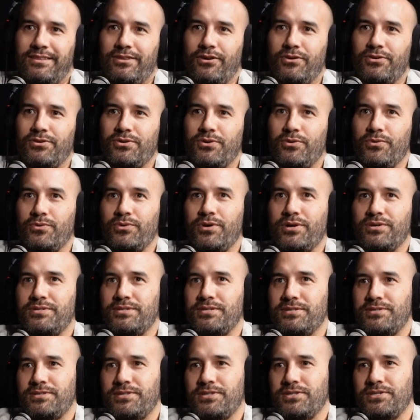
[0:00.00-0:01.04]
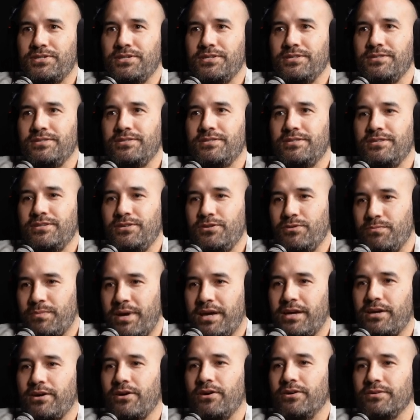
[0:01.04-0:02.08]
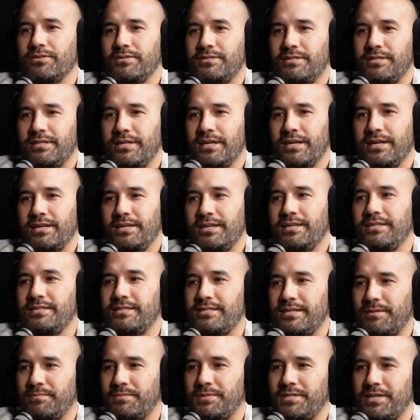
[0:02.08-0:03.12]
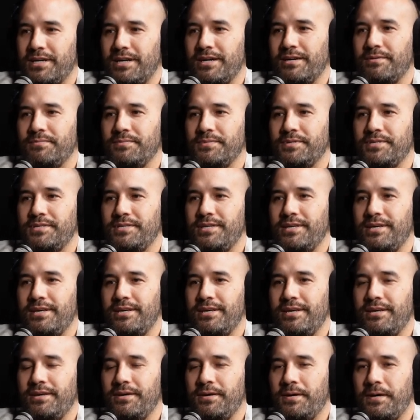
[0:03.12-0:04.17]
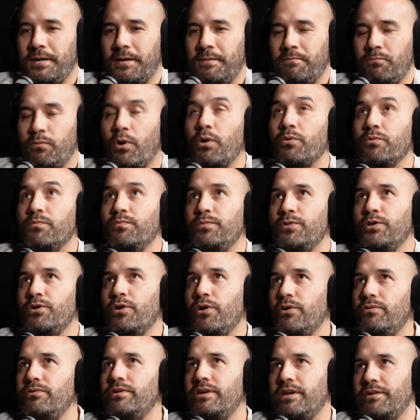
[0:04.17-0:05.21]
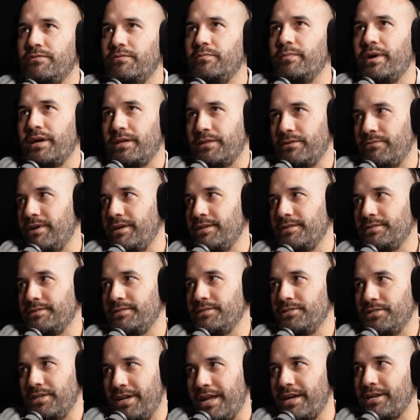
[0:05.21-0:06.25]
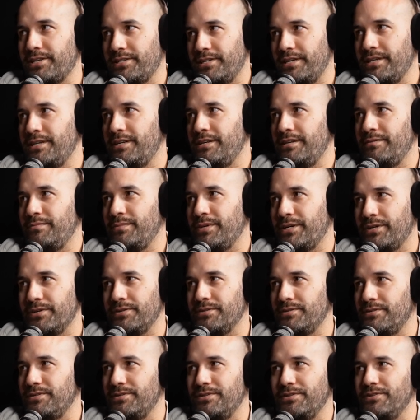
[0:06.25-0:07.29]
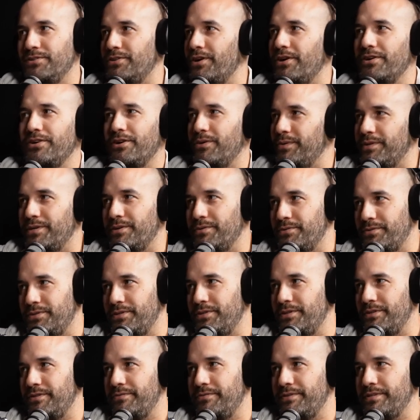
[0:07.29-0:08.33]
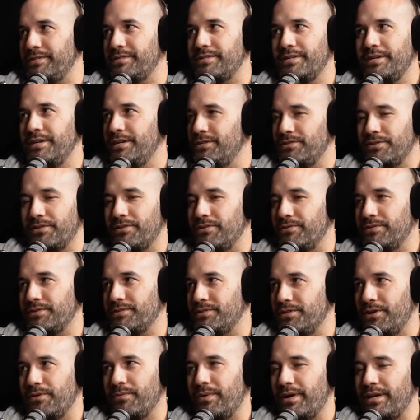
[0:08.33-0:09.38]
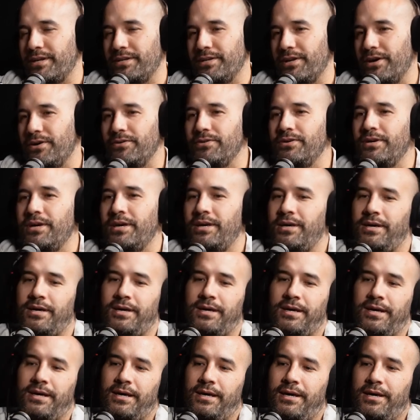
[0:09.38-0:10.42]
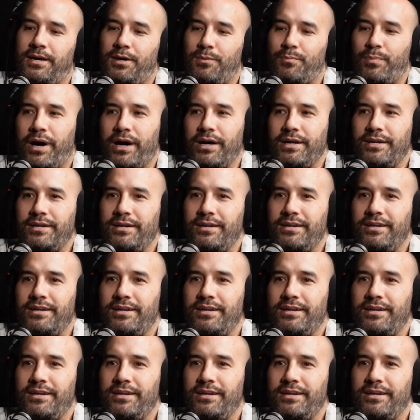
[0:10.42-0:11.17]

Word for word: though all those decisions you make constantly, sometimes well, you only ever make the right decision actually, because you don't know what the alternative is. So there is no way to know. But